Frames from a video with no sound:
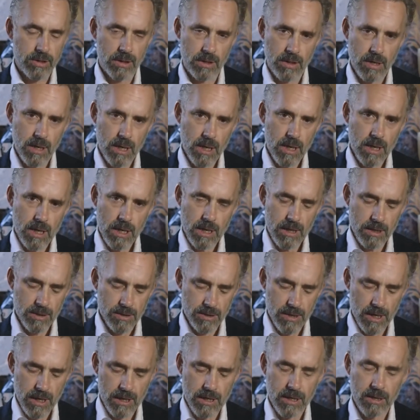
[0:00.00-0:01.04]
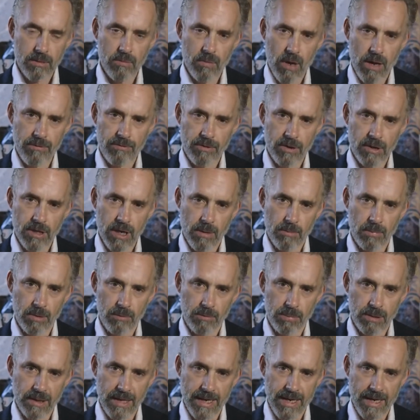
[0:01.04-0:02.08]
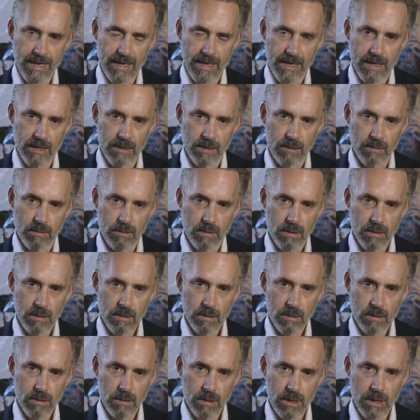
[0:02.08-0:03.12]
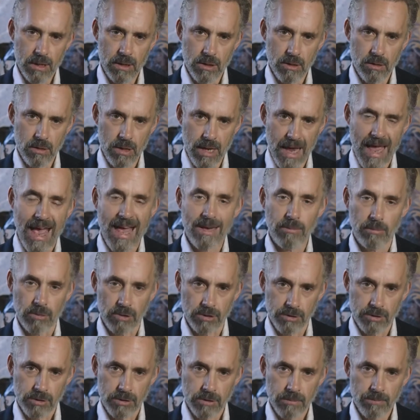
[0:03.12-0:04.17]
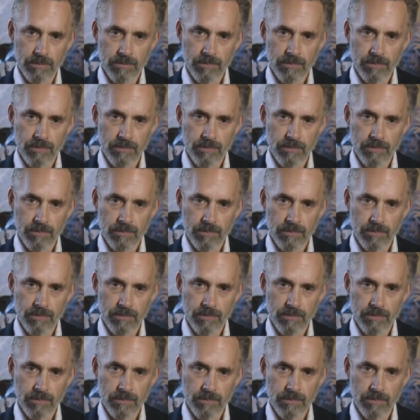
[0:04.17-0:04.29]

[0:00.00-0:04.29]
and he studied rough and tumble play in animals.